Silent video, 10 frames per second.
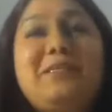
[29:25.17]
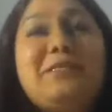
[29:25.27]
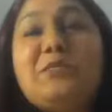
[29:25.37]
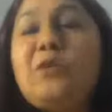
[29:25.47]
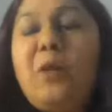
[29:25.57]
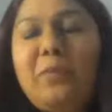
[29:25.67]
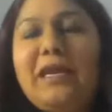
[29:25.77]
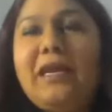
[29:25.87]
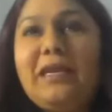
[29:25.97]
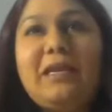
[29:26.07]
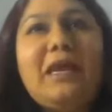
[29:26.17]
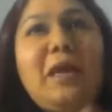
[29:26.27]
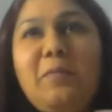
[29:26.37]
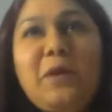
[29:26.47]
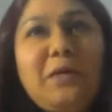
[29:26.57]
this is so complicated,
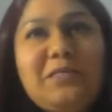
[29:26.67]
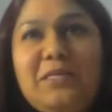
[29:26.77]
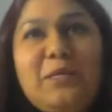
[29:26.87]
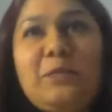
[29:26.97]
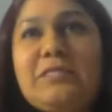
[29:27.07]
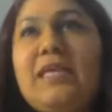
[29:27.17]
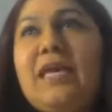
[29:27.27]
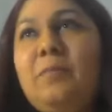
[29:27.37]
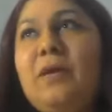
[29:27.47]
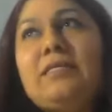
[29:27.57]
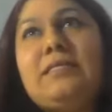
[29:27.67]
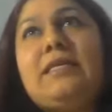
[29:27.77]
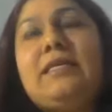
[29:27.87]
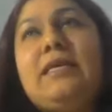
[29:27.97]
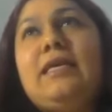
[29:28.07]
because you're saying
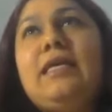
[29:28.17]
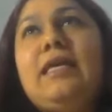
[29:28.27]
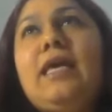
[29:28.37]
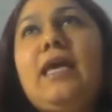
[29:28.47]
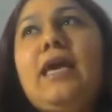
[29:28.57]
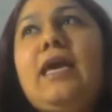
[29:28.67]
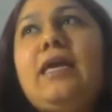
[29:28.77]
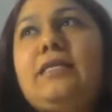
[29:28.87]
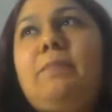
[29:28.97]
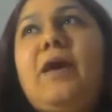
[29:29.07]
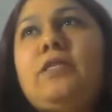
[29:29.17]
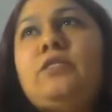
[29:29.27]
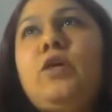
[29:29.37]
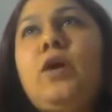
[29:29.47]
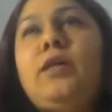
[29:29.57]
basically it
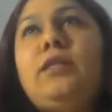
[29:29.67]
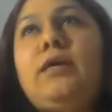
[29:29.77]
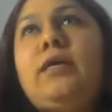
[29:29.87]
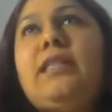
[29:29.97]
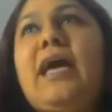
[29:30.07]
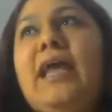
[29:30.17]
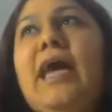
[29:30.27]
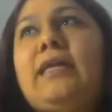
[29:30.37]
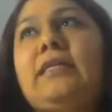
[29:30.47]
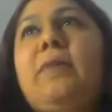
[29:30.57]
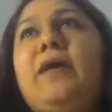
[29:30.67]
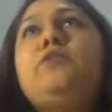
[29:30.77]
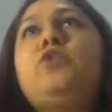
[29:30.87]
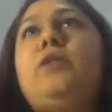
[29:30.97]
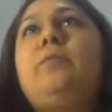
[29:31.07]
depends on that act
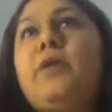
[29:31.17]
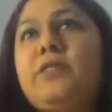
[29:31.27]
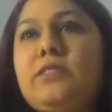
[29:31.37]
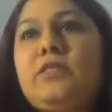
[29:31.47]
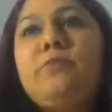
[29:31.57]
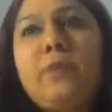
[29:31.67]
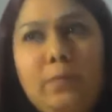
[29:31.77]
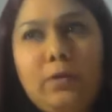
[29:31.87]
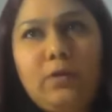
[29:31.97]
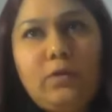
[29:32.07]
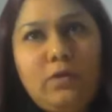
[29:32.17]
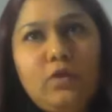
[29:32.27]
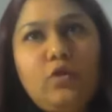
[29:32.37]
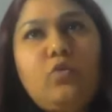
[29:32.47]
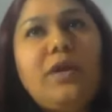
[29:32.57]
depends on the presence of people
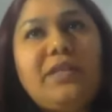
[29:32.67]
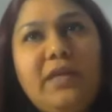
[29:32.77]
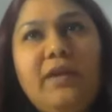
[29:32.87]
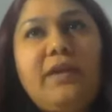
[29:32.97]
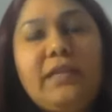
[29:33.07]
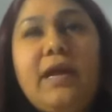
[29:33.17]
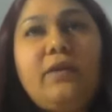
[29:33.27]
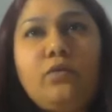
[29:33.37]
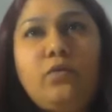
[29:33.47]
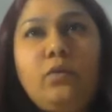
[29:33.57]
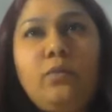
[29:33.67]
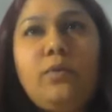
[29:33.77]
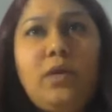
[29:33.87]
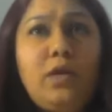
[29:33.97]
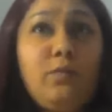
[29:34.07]
who are there in that room,
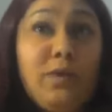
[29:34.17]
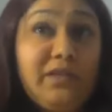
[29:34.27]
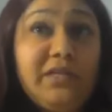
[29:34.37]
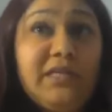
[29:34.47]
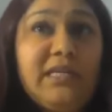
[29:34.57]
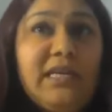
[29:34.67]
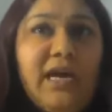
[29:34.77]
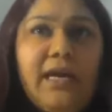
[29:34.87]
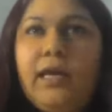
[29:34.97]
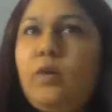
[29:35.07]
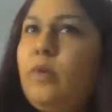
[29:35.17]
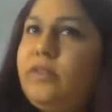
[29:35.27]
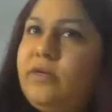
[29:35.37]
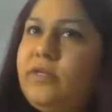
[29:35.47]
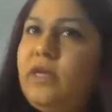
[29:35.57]
whether they deny it,
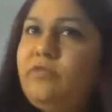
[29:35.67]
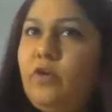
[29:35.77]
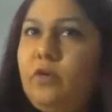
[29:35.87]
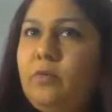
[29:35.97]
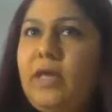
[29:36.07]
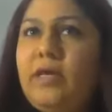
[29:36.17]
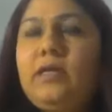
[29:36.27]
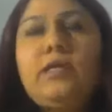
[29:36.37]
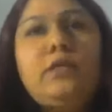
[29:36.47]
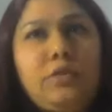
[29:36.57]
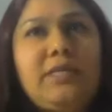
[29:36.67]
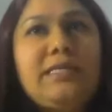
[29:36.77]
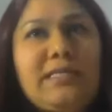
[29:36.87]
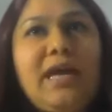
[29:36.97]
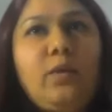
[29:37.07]
whether they affirm that. So
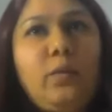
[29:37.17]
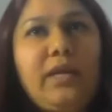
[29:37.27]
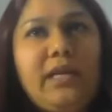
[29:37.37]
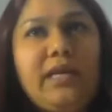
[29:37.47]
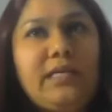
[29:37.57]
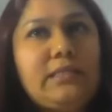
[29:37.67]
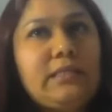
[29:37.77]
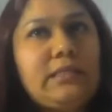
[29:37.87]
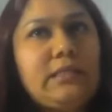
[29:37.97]
is that what it is?